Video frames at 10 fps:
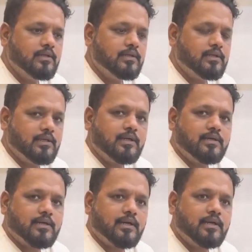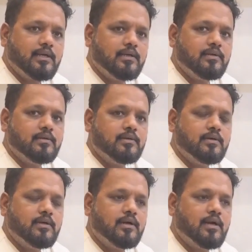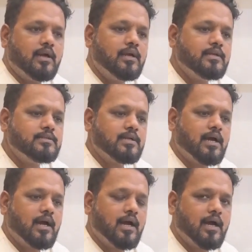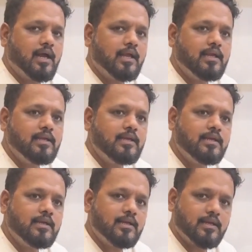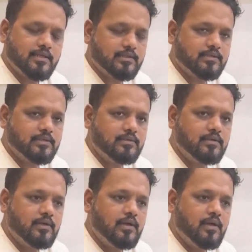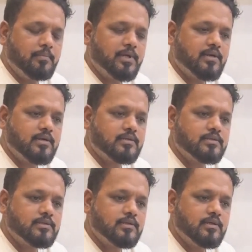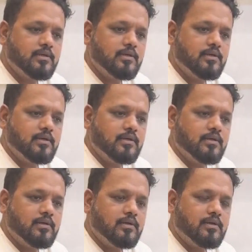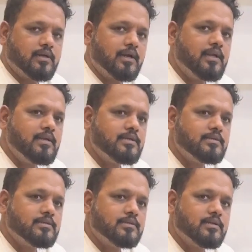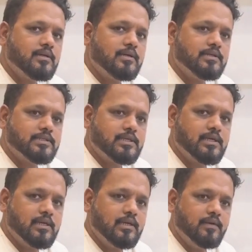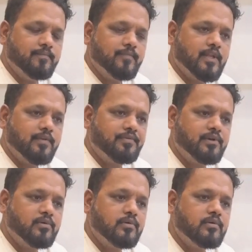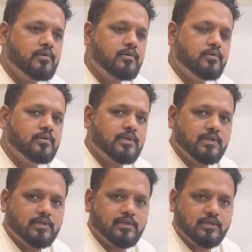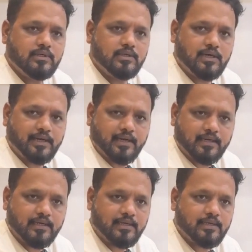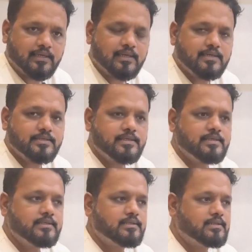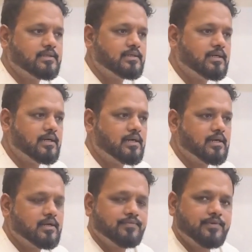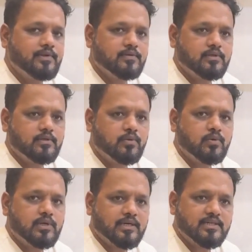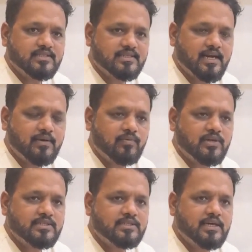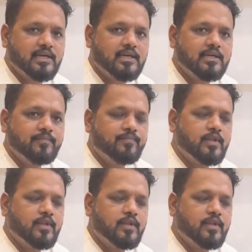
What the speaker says: Here trading, it is highly risk because trading is a skill. If you don't do a technical analysis or if you don't understand what is trading,